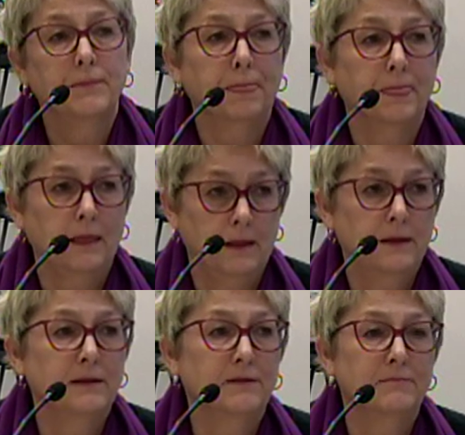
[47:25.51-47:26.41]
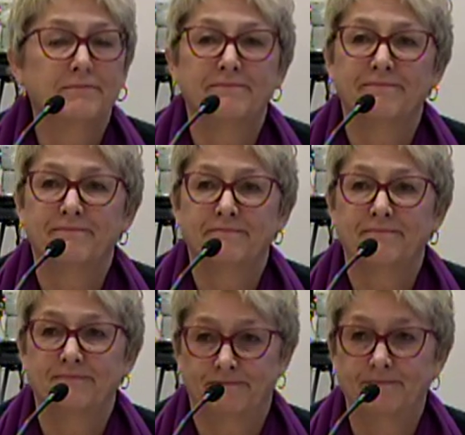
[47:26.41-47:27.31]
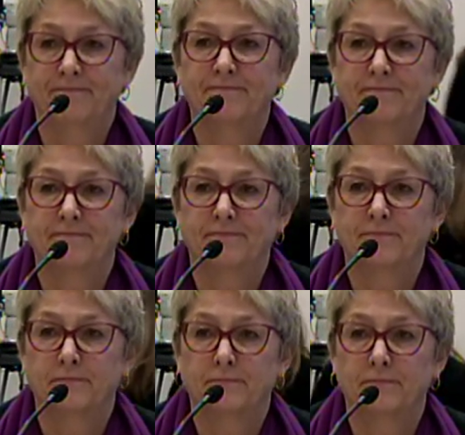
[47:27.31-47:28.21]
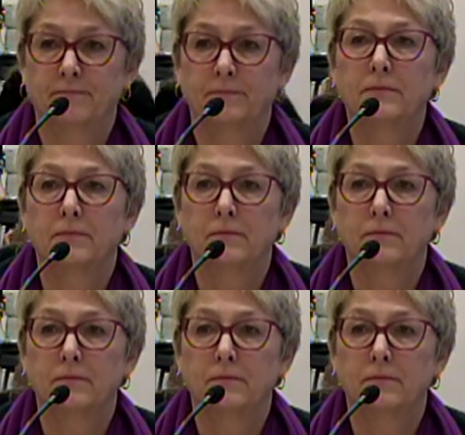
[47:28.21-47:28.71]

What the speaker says: Okay. Would you, you know, to the...